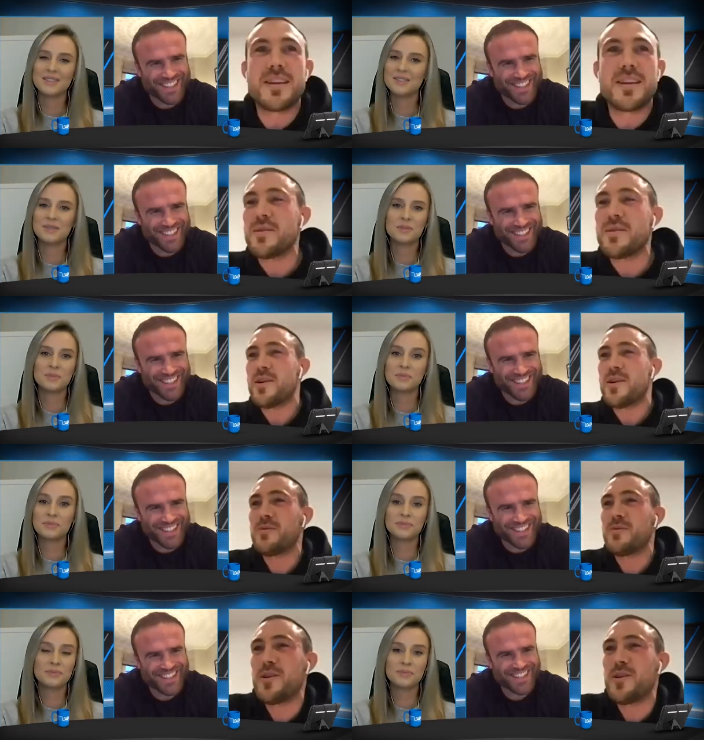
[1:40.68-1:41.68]
Speaker 1: I don't know who
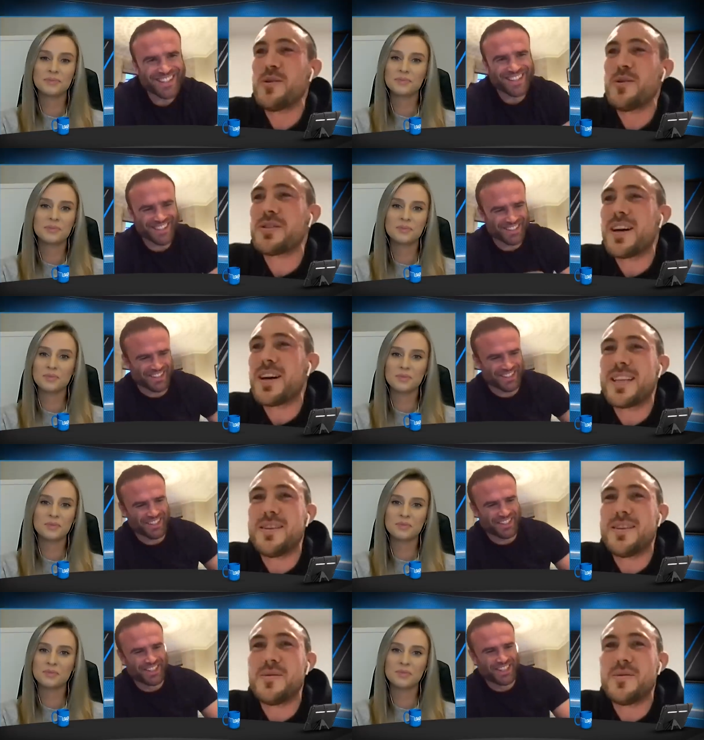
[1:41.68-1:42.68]
who started the
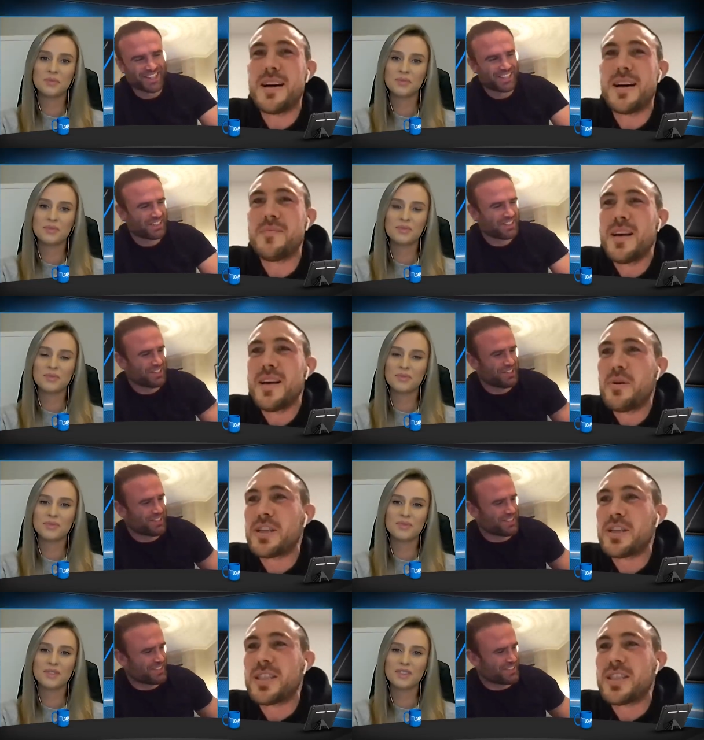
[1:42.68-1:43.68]
little um, pushing
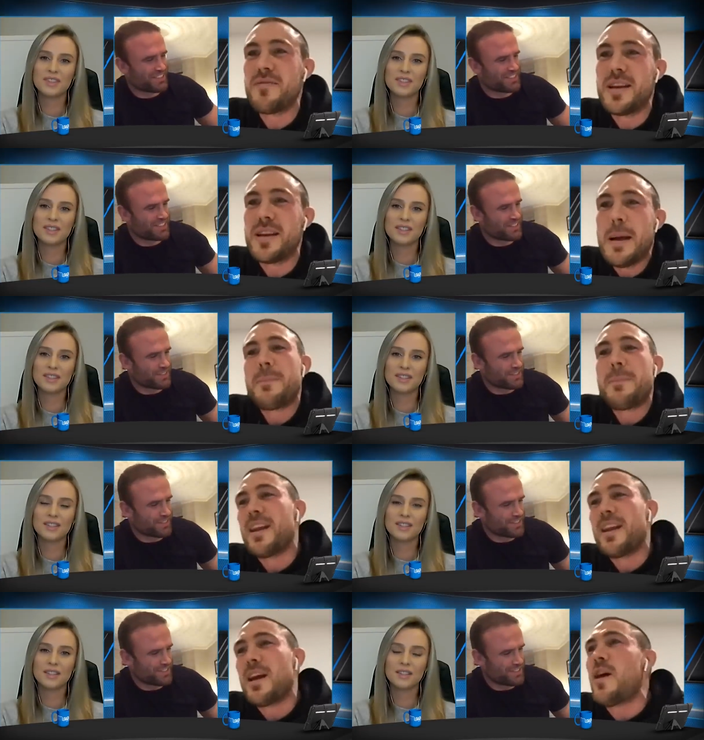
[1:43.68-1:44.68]
and shoving, but then
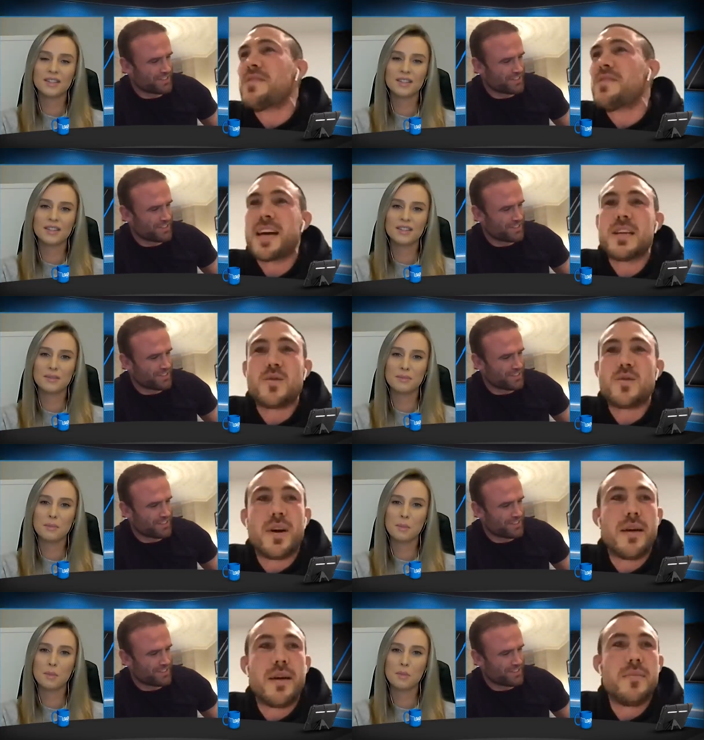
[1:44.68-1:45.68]
I, obviously I saw
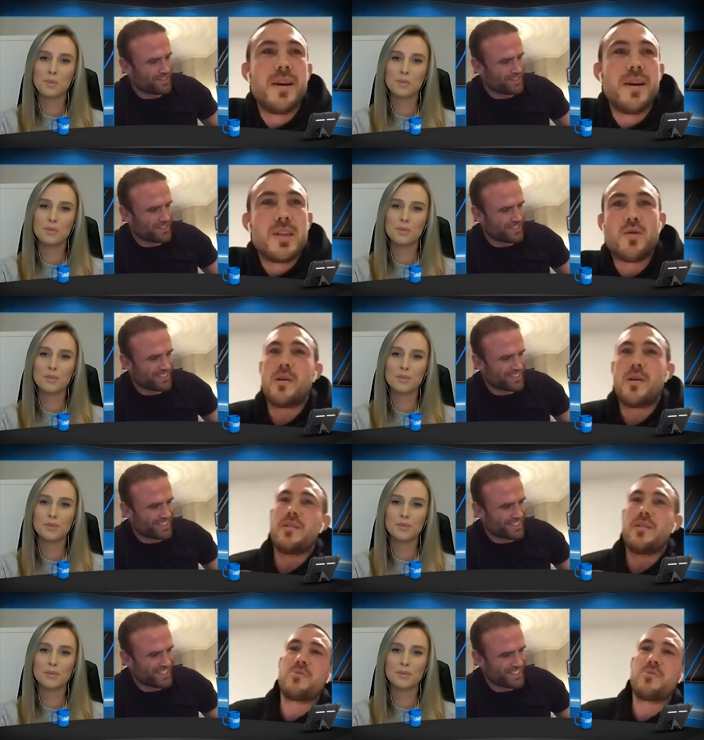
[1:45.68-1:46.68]
him sort of on the
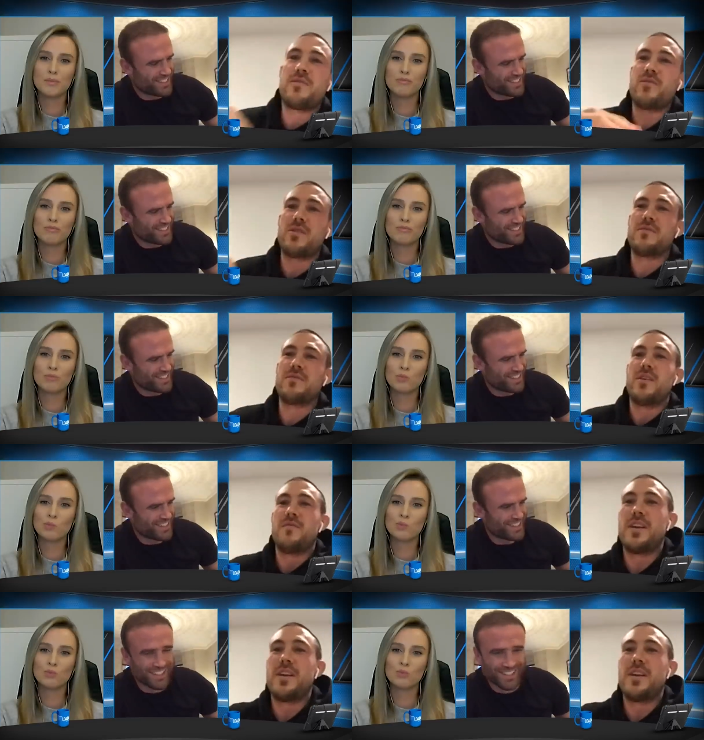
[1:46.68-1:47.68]
peripheral of of
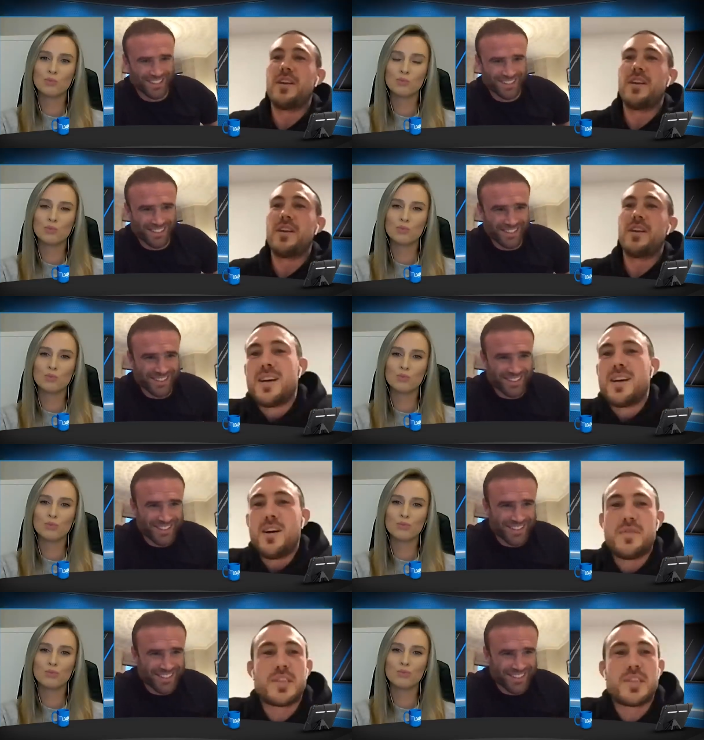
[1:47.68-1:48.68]
the uh,
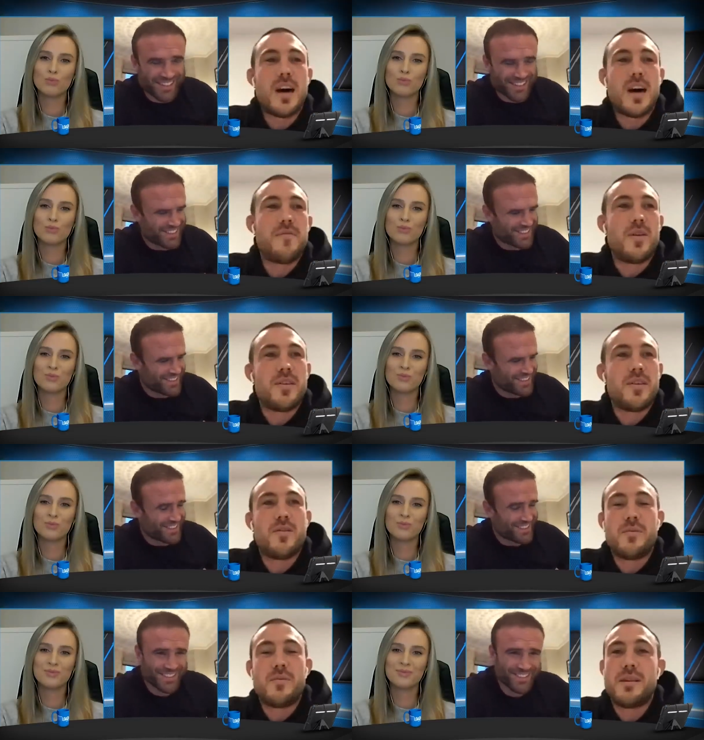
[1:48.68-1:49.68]
of the scuffle, and I thought,
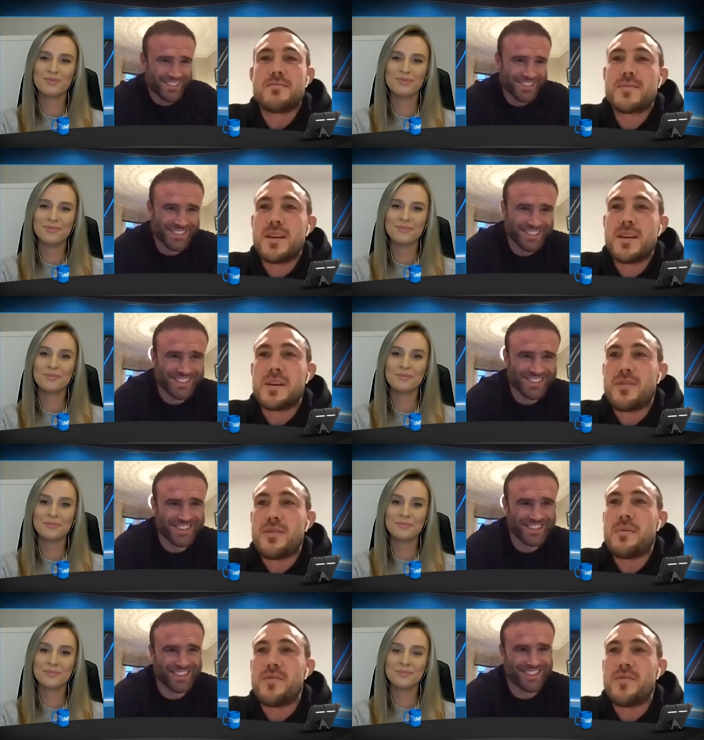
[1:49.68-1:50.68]
well, I'm going to grab
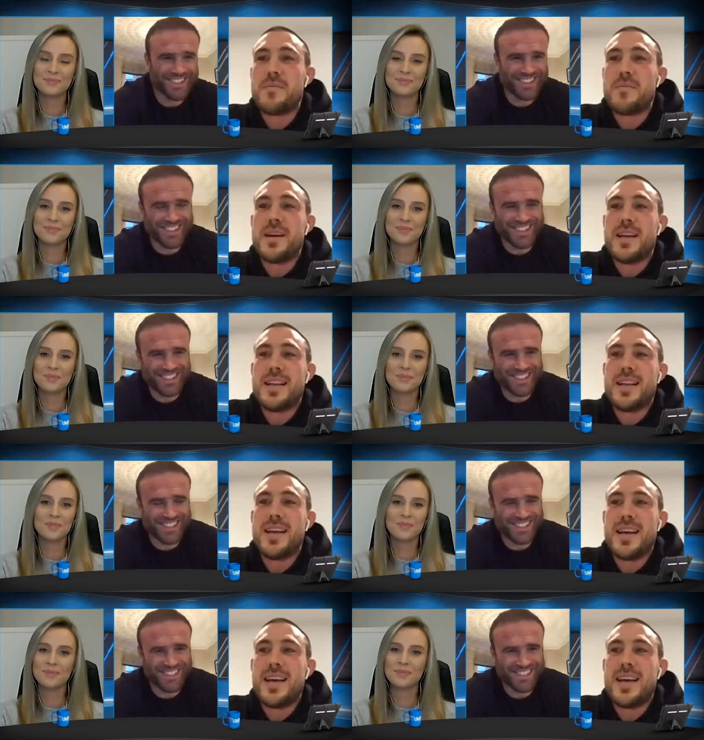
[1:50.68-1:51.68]
hold of him and, and
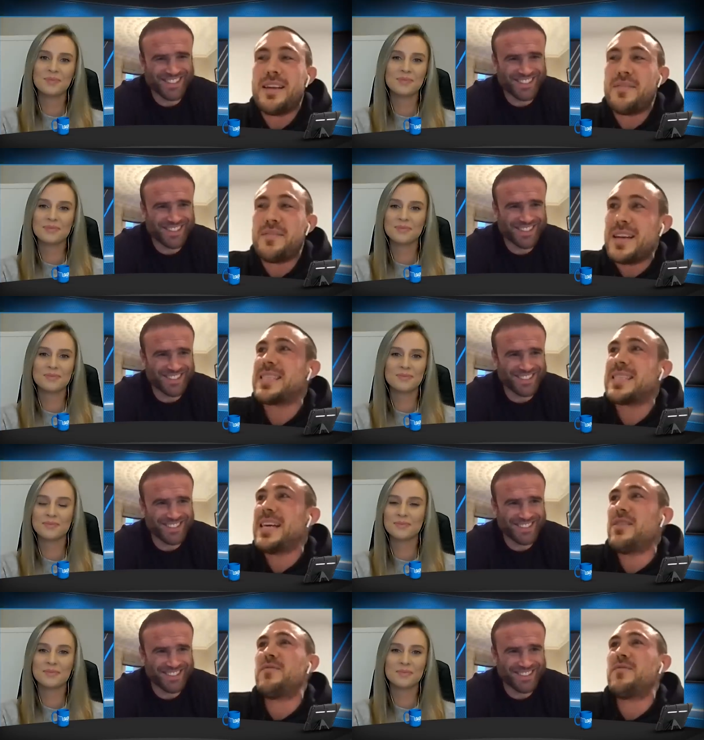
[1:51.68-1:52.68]
and if they see the
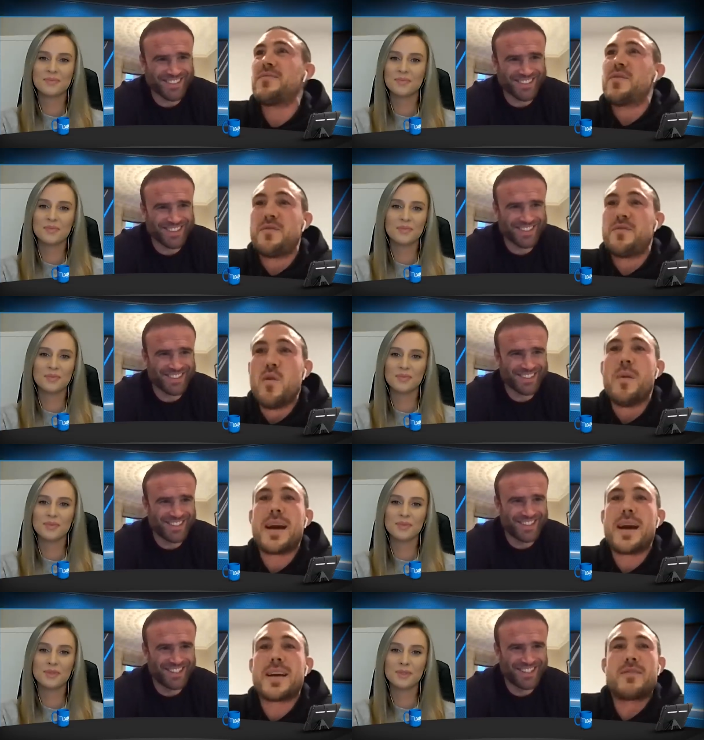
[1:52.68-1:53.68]
the
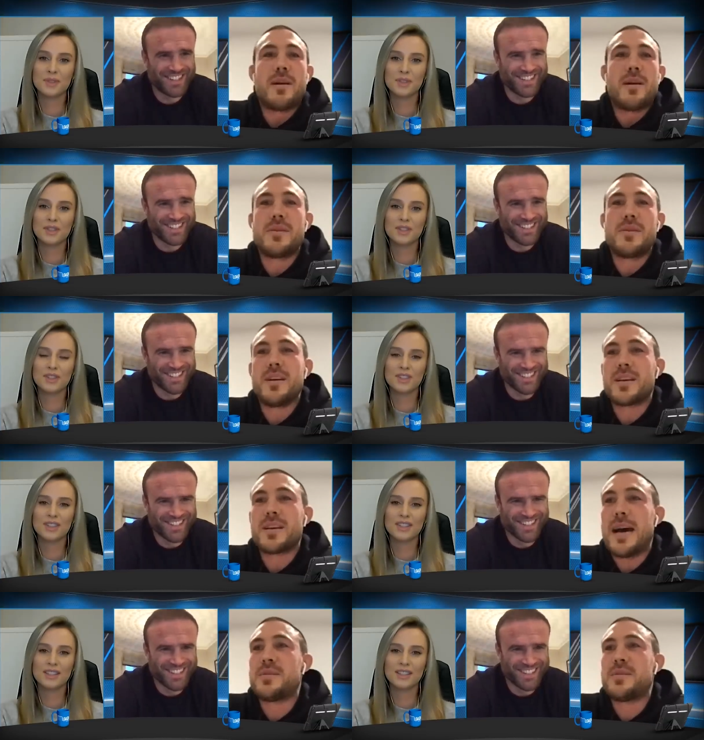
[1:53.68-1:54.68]
fullback grabbing your
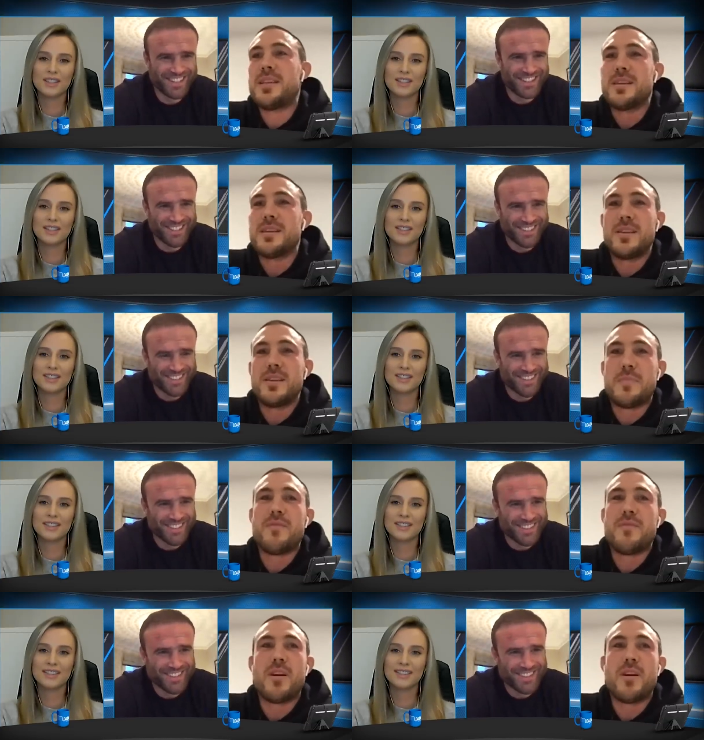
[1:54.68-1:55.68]
captain, your your back
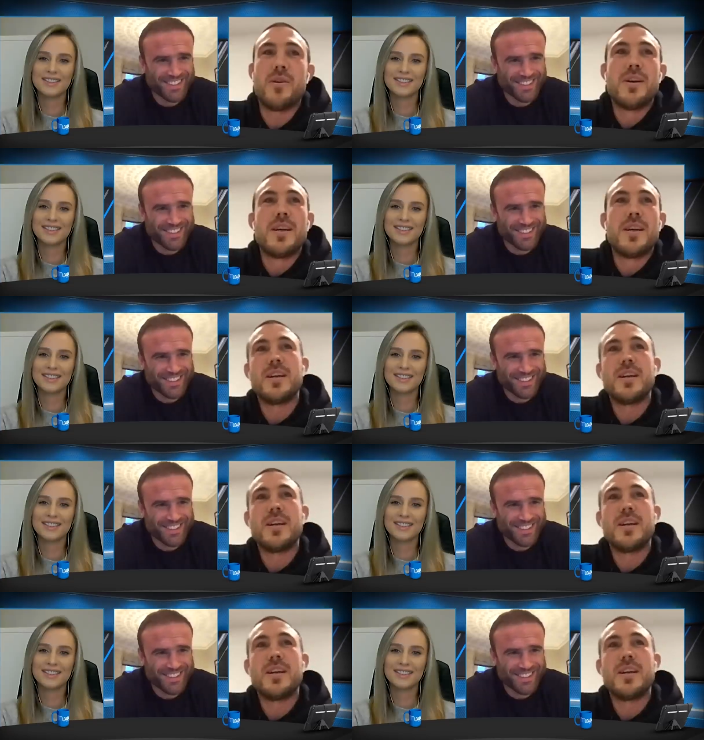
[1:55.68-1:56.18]
row,